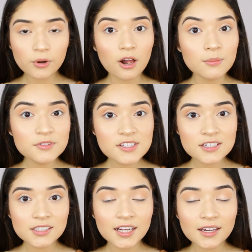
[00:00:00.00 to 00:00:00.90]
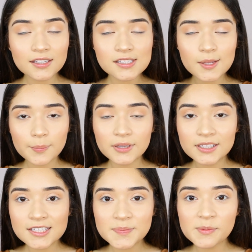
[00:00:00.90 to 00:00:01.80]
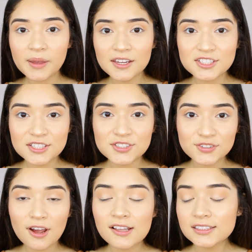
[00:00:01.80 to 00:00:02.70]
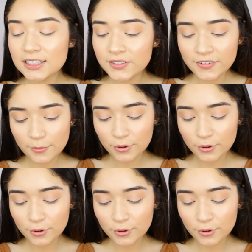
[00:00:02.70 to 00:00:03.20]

Almost done, guys. Please be patient, do not leave.